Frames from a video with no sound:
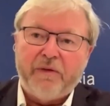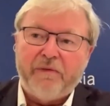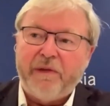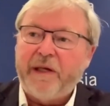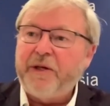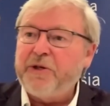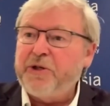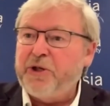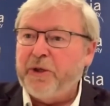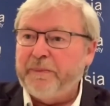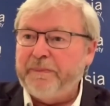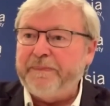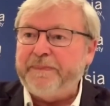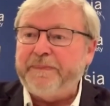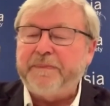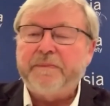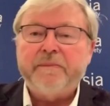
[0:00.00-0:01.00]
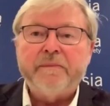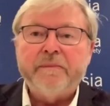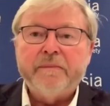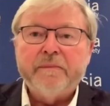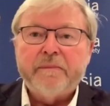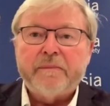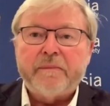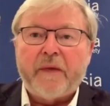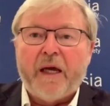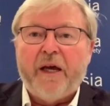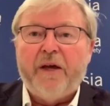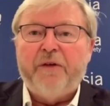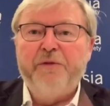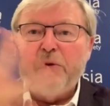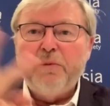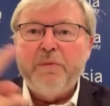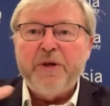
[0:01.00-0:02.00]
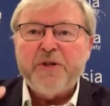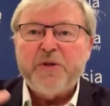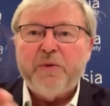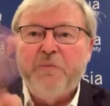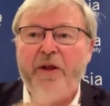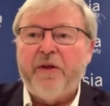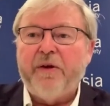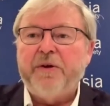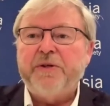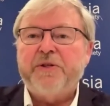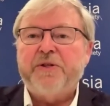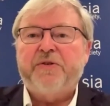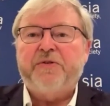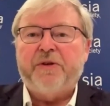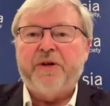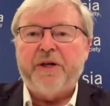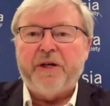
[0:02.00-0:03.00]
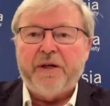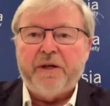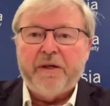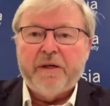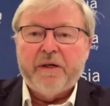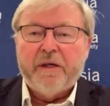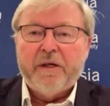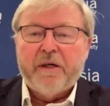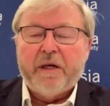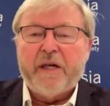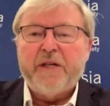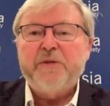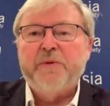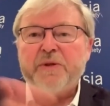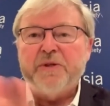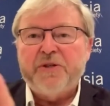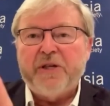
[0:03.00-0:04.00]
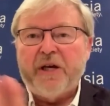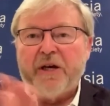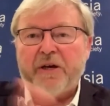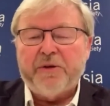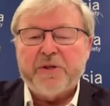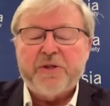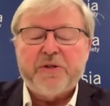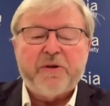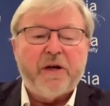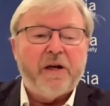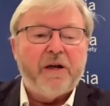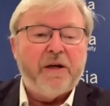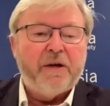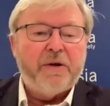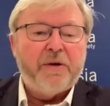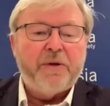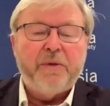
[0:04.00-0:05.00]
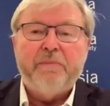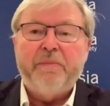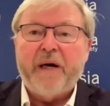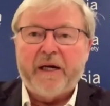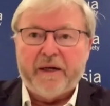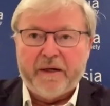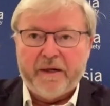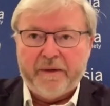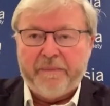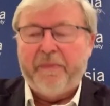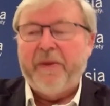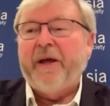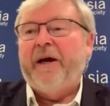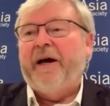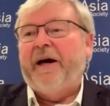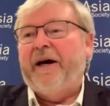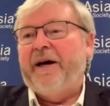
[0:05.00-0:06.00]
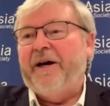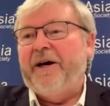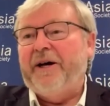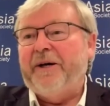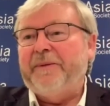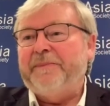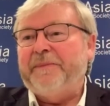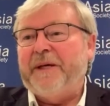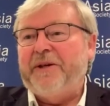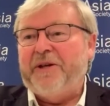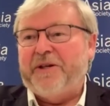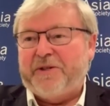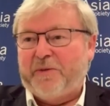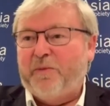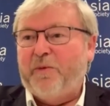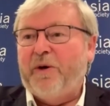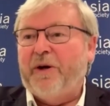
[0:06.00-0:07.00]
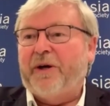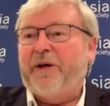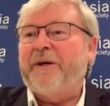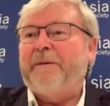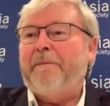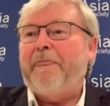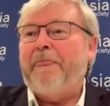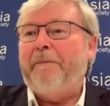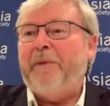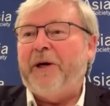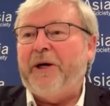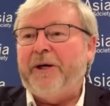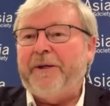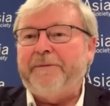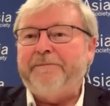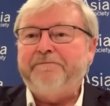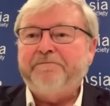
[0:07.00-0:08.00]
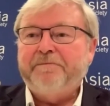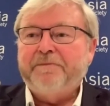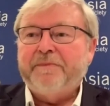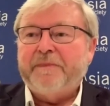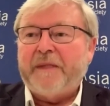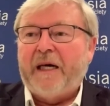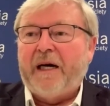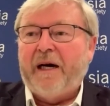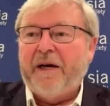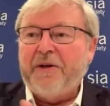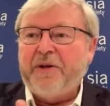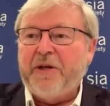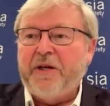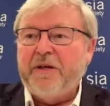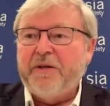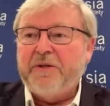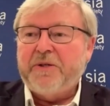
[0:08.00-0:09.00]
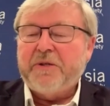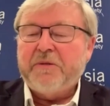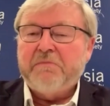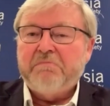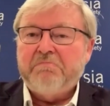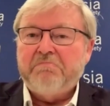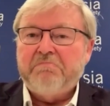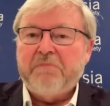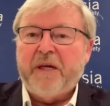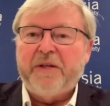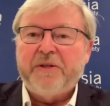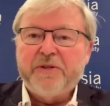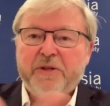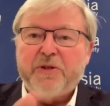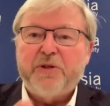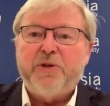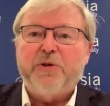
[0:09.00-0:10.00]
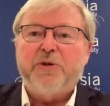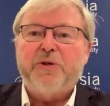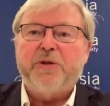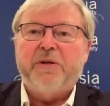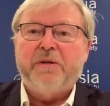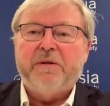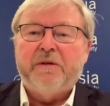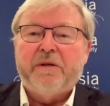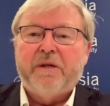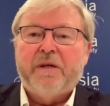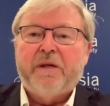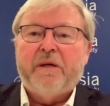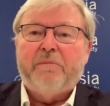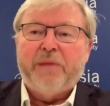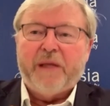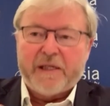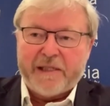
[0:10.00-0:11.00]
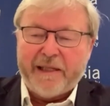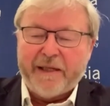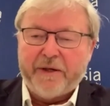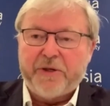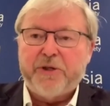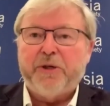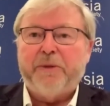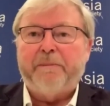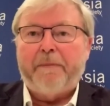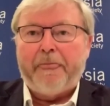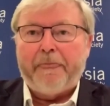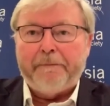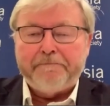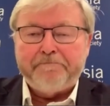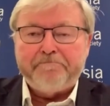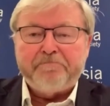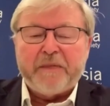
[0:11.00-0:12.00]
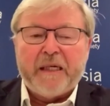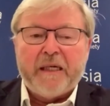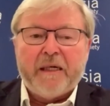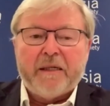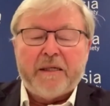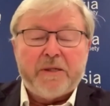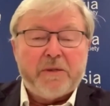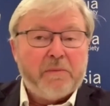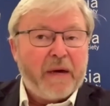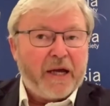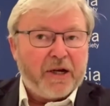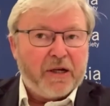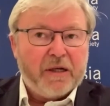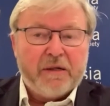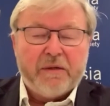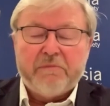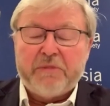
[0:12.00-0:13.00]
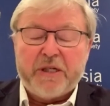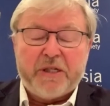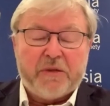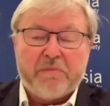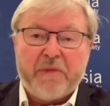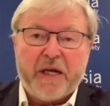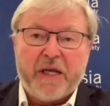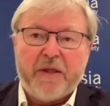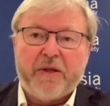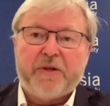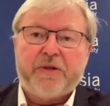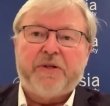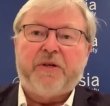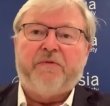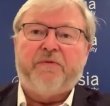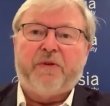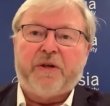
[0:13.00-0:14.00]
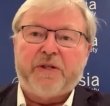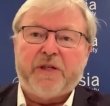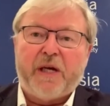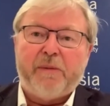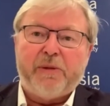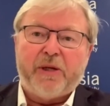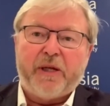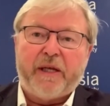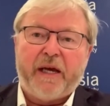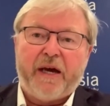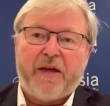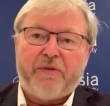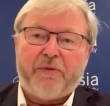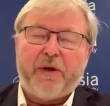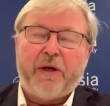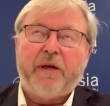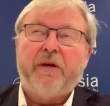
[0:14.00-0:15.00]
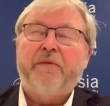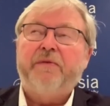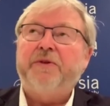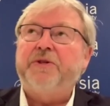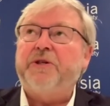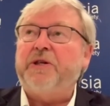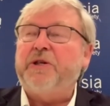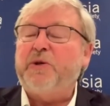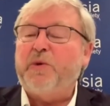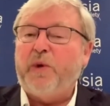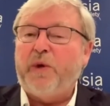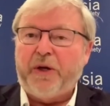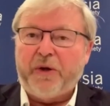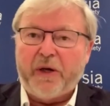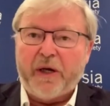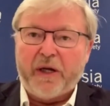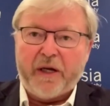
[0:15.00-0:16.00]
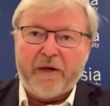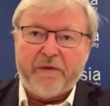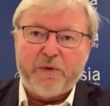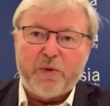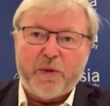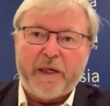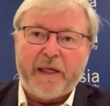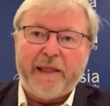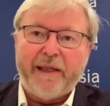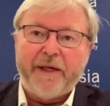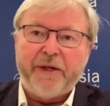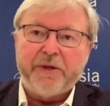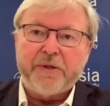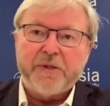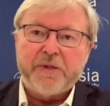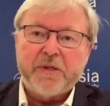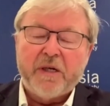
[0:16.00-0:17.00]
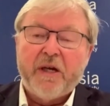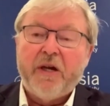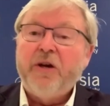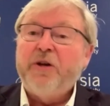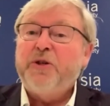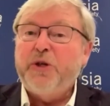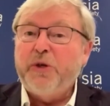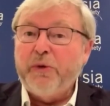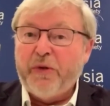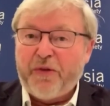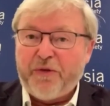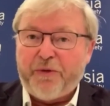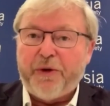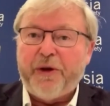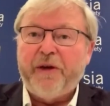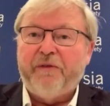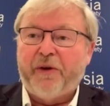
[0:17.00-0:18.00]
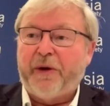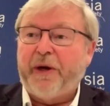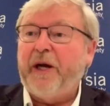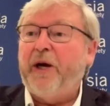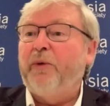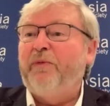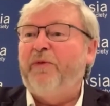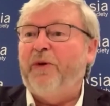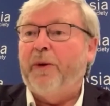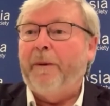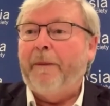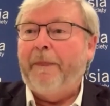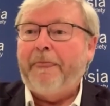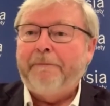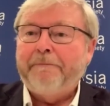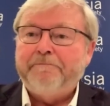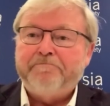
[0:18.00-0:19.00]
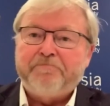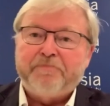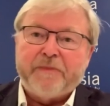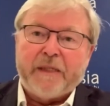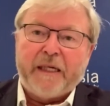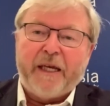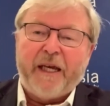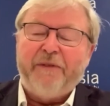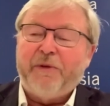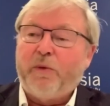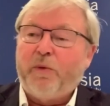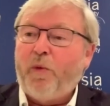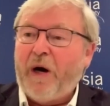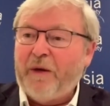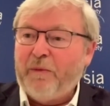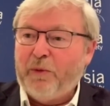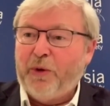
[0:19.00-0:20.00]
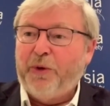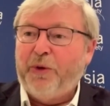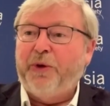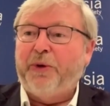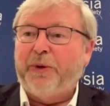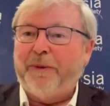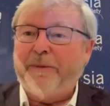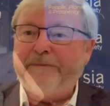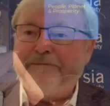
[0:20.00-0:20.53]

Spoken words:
of leadership. If you miss one of those 3, as we'd say in Australia, you're buggered. It doesn't work. Ideas, institution, plus leadership. It doesn't matter, it doesn't mean that, for example, in a gathering of the G20, you're going to have 20 leaders. 2 or 3 are very helpful. Even 1 will do.